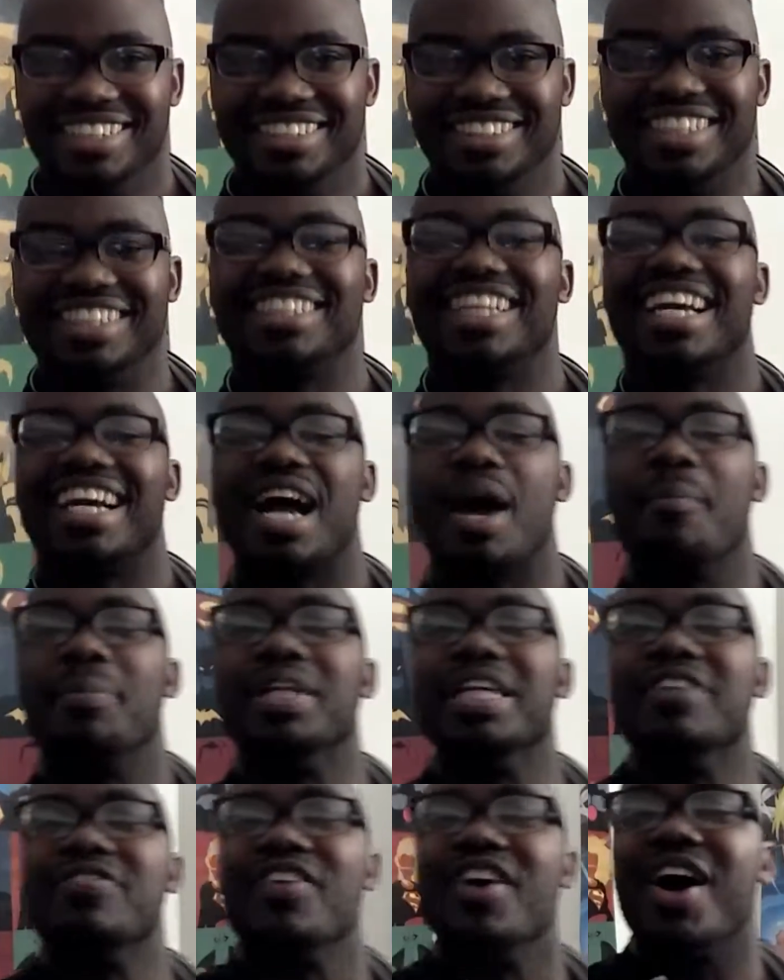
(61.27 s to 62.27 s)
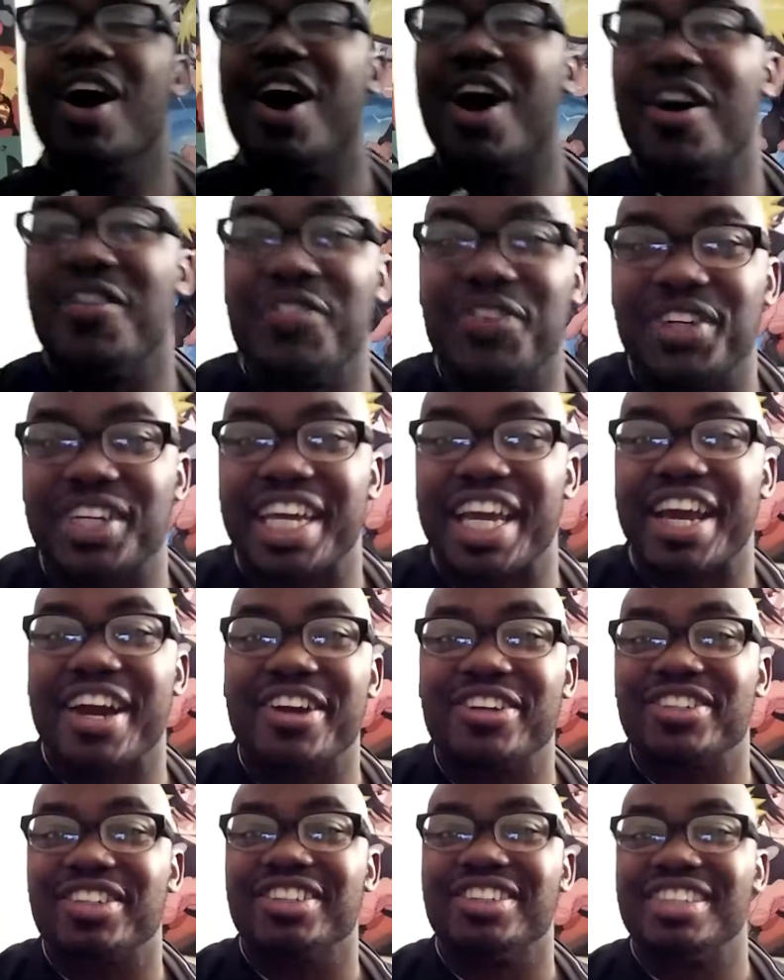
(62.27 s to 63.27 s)
Just like I believe other
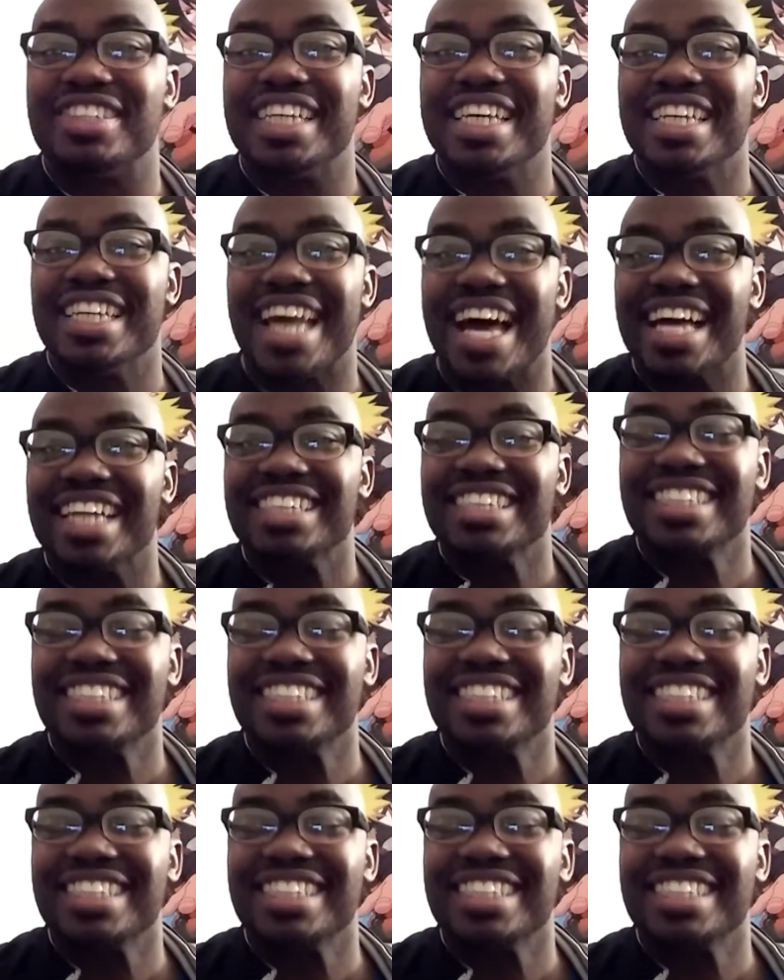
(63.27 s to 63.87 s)
characters did not